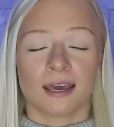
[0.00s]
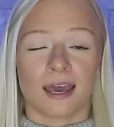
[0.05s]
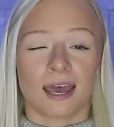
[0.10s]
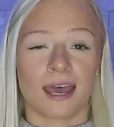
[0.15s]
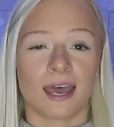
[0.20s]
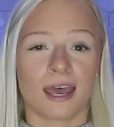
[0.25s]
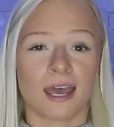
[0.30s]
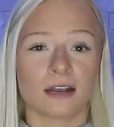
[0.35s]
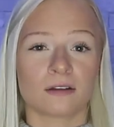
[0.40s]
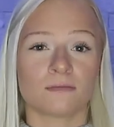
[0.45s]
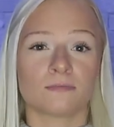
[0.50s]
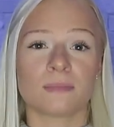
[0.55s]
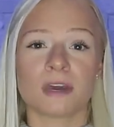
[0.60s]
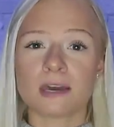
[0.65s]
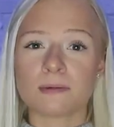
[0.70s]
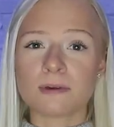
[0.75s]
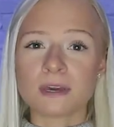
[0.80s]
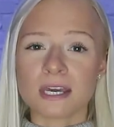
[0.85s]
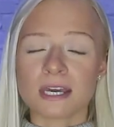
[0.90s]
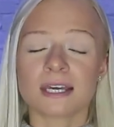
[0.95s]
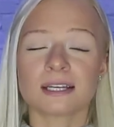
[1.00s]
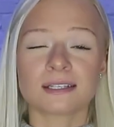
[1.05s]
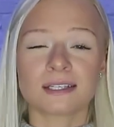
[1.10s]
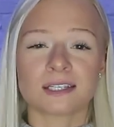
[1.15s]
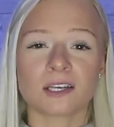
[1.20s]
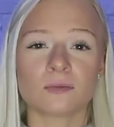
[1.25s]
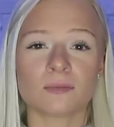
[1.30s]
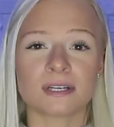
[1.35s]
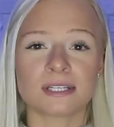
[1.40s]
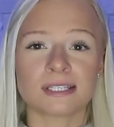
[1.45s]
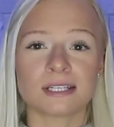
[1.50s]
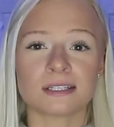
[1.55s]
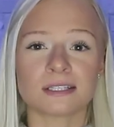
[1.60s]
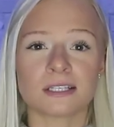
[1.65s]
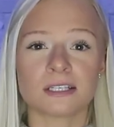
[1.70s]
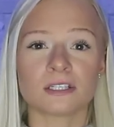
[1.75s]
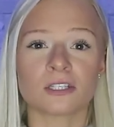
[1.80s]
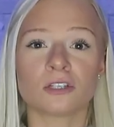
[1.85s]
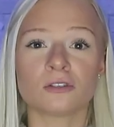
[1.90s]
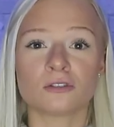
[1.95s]
And maybe in some
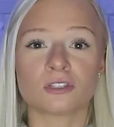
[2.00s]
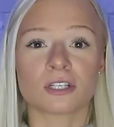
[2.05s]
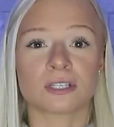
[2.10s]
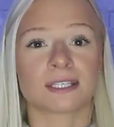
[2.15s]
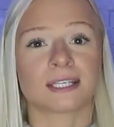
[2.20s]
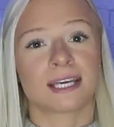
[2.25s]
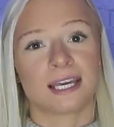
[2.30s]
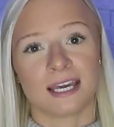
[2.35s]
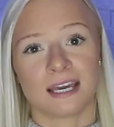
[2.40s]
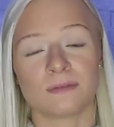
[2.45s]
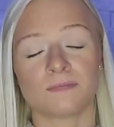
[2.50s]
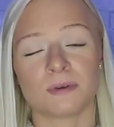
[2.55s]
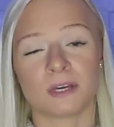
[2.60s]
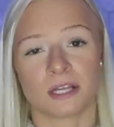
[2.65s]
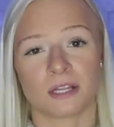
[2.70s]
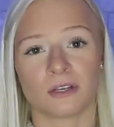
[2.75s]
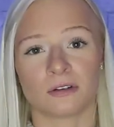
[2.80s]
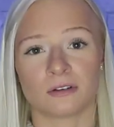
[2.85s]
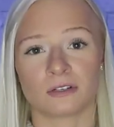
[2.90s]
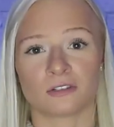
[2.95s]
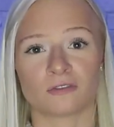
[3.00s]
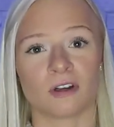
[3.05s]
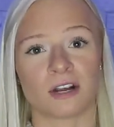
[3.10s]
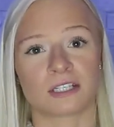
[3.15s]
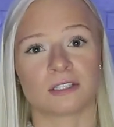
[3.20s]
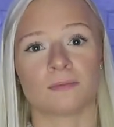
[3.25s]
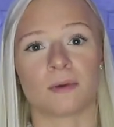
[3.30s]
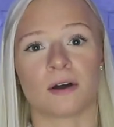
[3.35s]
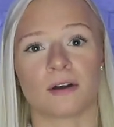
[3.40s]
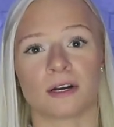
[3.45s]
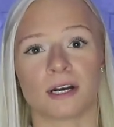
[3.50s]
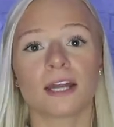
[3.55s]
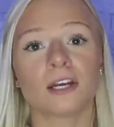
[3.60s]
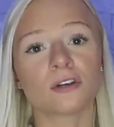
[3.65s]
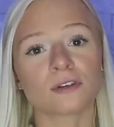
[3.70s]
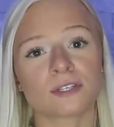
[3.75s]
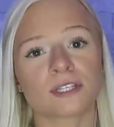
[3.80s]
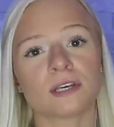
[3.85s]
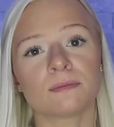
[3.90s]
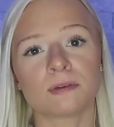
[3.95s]
instances you just can't be clear and direct about it. I
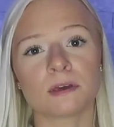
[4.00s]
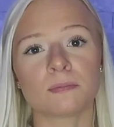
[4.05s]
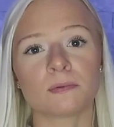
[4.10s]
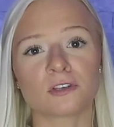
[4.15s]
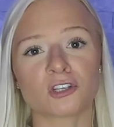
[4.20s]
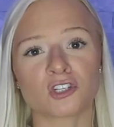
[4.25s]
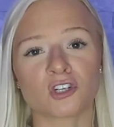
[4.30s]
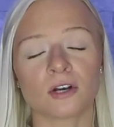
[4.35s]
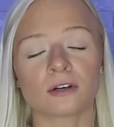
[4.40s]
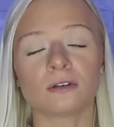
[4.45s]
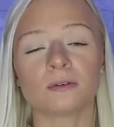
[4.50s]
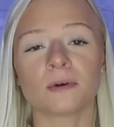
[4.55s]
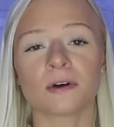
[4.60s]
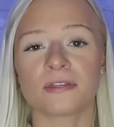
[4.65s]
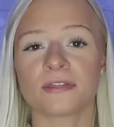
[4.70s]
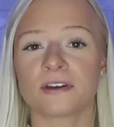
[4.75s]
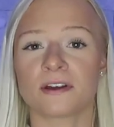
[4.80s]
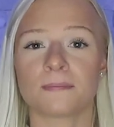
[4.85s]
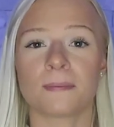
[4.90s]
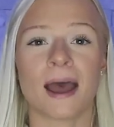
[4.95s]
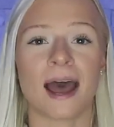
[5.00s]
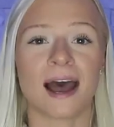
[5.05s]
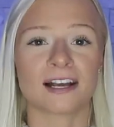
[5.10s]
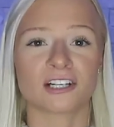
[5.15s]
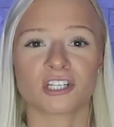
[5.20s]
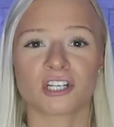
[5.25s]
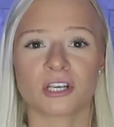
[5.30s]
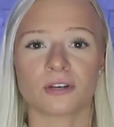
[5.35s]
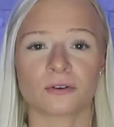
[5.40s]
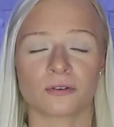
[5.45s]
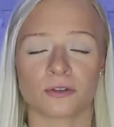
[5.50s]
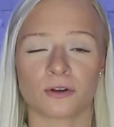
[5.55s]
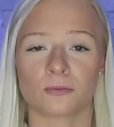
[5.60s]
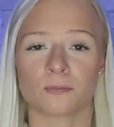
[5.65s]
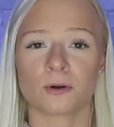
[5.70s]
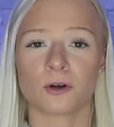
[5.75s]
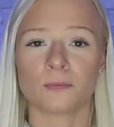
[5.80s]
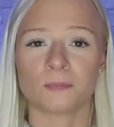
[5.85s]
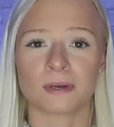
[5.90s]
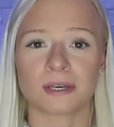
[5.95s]
know some people struggle with their passion or their
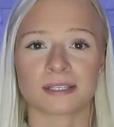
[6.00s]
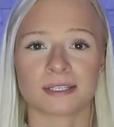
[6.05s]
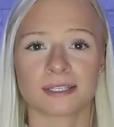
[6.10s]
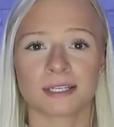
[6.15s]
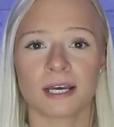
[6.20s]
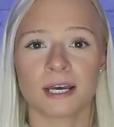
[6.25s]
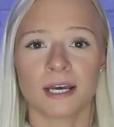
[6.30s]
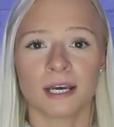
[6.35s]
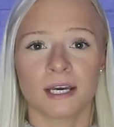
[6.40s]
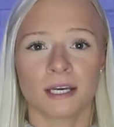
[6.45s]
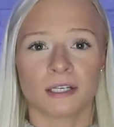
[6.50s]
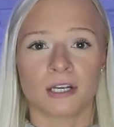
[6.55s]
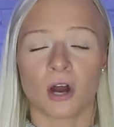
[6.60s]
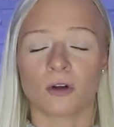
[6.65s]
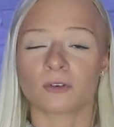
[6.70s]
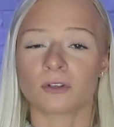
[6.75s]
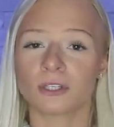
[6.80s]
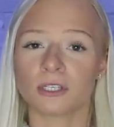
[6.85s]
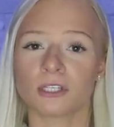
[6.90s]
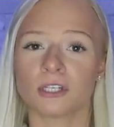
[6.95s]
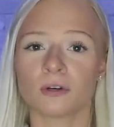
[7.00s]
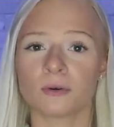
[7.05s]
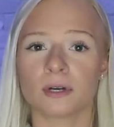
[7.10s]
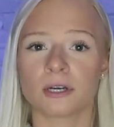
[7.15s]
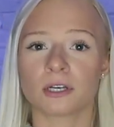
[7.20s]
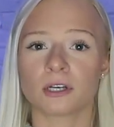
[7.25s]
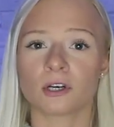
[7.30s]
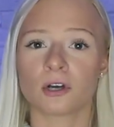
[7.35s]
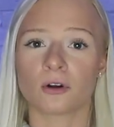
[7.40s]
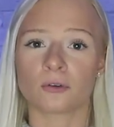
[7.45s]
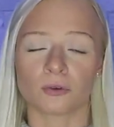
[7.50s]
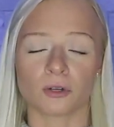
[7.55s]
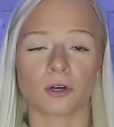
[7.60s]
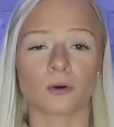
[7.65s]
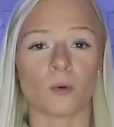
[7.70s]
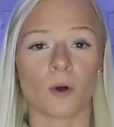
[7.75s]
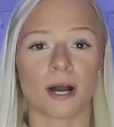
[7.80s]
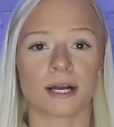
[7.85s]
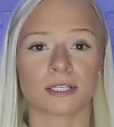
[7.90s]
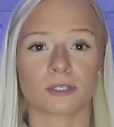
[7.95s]
purpose, not really knowing
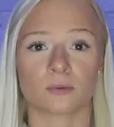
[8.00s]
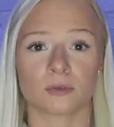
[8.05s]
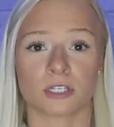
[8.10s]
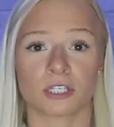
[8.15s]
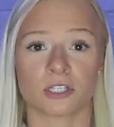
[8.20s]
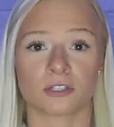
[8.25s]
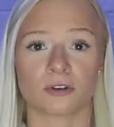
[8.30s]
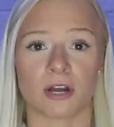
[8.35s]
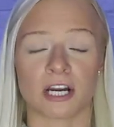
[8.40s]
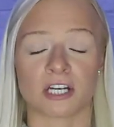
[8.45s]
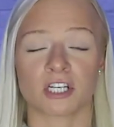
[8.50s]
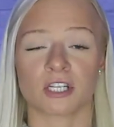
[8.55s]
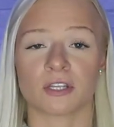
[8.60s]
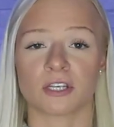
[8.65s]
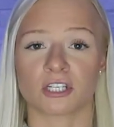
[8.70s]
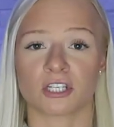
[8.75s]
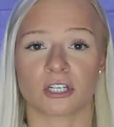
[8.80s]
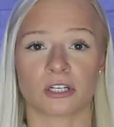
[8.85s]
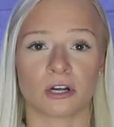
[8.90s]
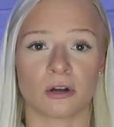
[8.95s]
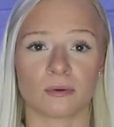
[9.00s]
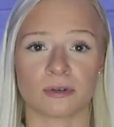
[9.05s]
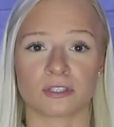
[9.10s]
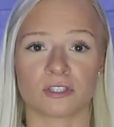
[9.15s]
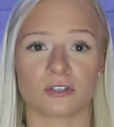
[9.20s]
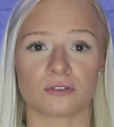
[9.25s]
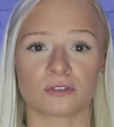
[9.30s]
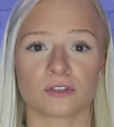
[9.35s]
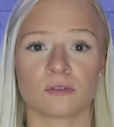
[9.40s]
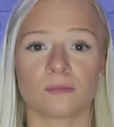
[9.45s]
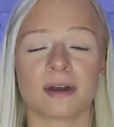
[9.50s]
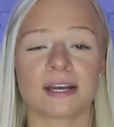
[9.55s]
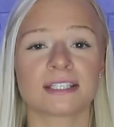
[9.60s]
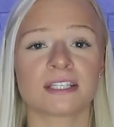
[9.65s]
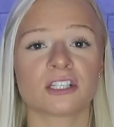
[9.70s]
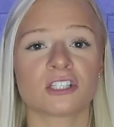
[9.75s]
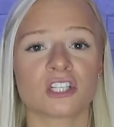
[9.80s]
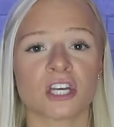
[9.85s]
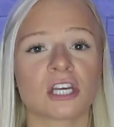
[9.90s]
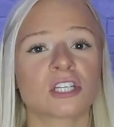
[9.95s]
career-wise which direction they should go into. So my
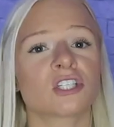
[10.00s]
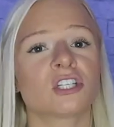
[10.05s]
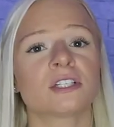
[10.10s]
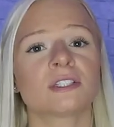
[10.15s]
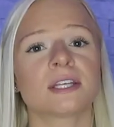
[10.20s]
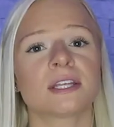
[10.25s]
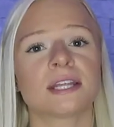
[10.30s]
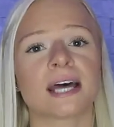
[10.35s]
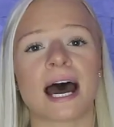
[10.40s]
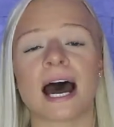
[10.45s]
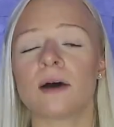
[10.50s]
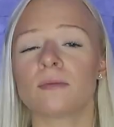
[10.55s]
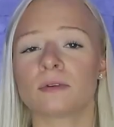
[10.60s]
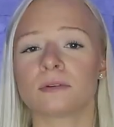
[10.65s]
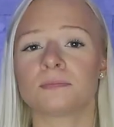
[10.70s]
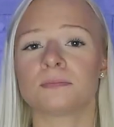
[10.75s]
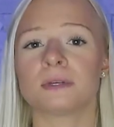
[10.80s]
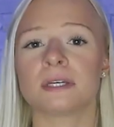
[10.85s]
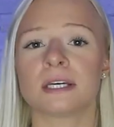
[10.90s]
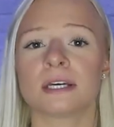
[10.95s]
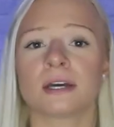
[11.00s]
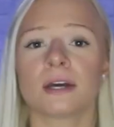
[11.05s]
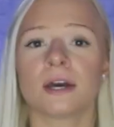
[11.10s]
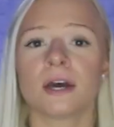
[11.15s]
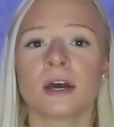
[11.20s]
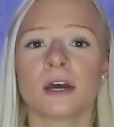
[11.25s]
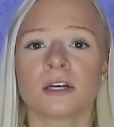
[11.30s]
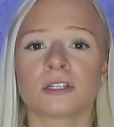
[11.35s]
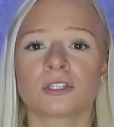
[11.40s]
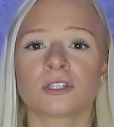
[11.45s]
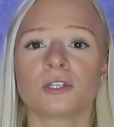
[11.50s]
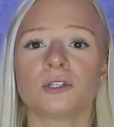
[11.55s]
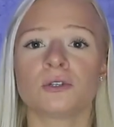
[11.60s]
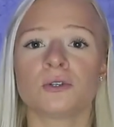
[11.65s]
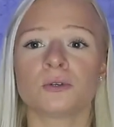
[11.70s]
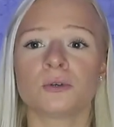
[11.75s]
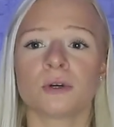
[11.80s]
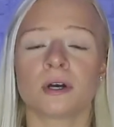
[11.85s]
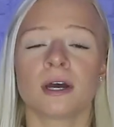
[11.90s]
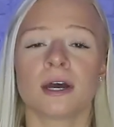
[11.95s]
suggestion to that would be
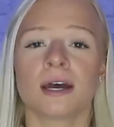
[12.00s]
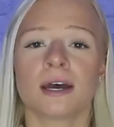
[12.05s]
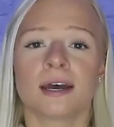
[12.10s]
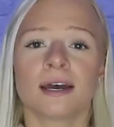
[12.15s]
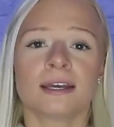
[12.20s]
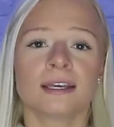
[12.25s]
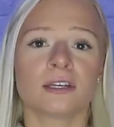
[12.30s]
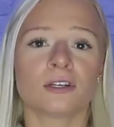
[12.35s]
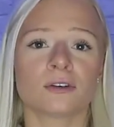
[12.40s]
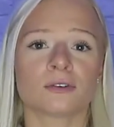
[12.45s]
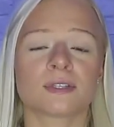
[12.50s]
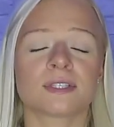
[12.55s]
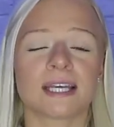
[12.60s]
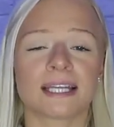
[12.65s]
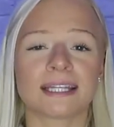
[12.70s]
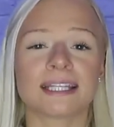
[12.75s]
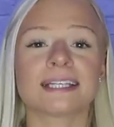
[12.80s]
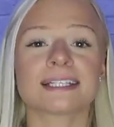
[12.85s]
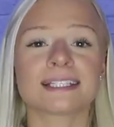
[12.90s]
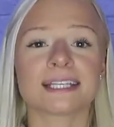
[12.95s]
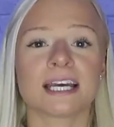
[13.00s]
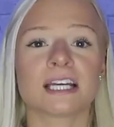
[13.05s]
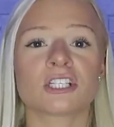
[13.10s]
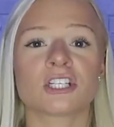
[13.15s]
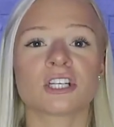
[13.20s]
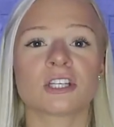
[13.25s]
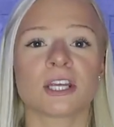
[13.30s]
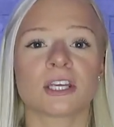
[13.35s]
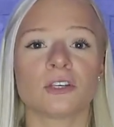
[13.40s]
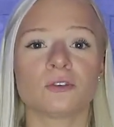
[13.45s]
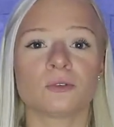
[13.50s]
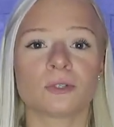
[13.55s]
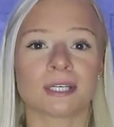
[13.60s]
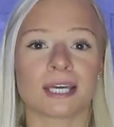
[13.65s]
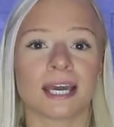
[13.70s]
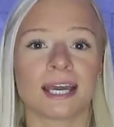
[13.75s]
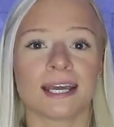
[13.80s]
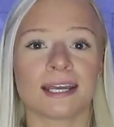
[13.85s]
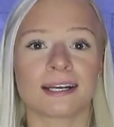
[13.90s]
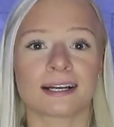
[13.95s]
to set the intention that you
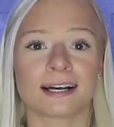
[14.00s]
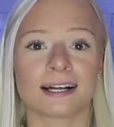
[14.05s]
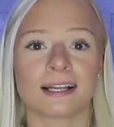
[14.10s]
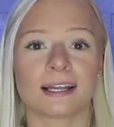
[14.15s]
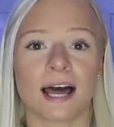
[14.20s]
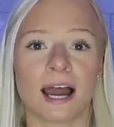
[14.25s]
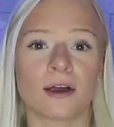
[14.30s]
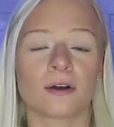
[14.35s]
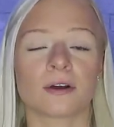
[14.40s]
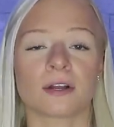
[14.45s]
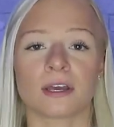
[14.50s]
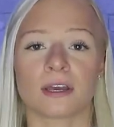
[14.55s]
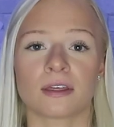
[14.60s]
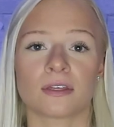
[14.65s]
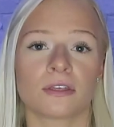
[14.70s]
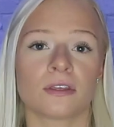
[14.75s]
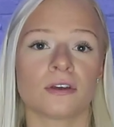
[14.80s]
gain clarity.